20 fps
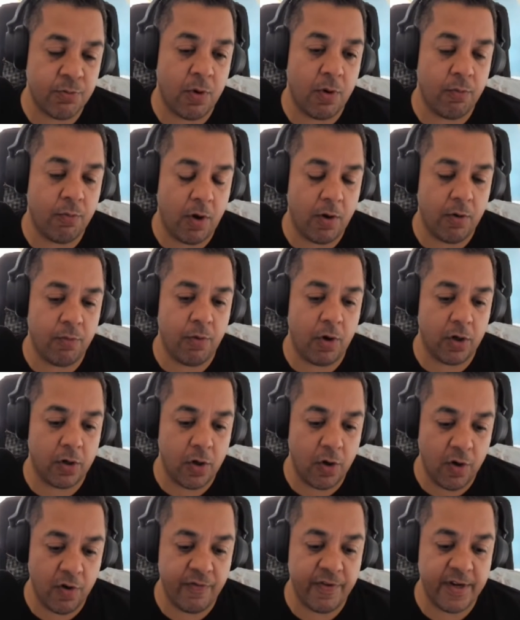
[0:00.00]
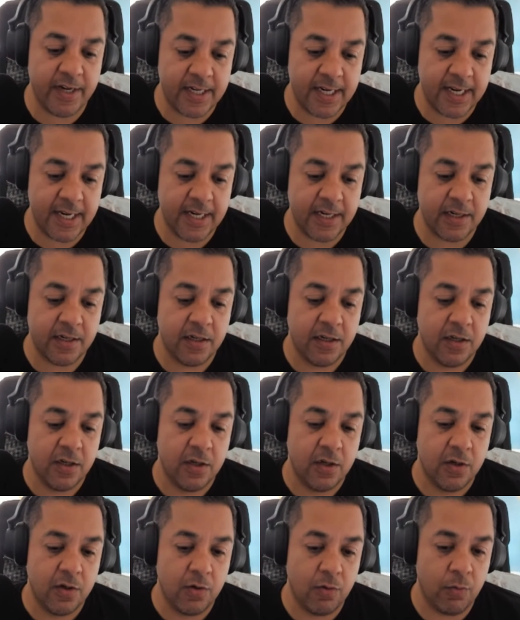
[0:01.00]
What COVID did
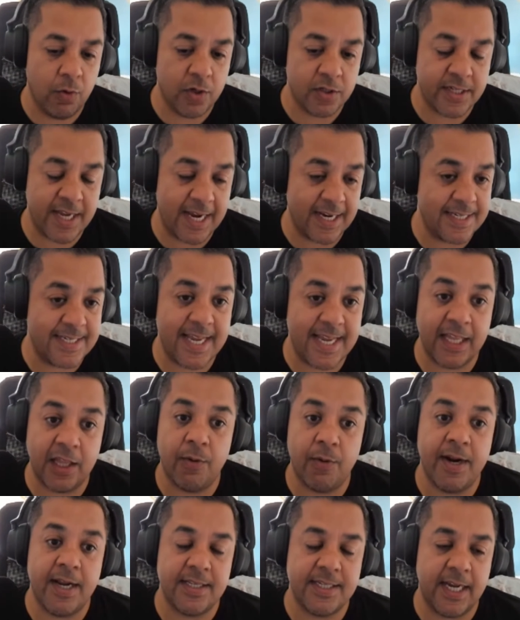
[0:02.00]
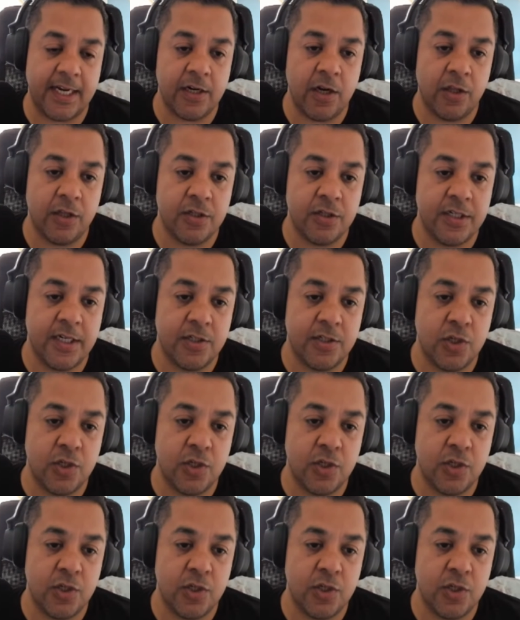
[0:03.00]
was accelerate technology.